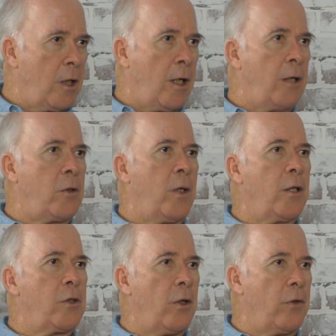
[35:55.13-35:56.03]

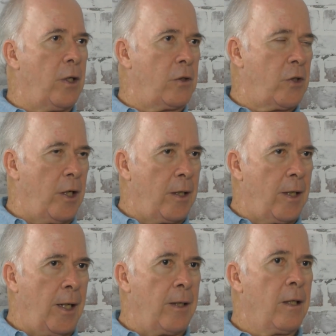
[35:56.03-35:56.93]
contrast and things like
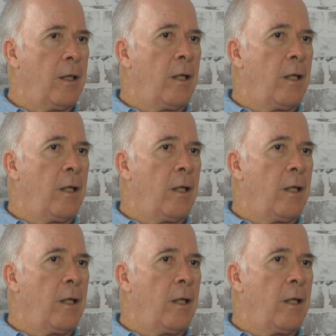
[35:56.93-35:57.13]
that.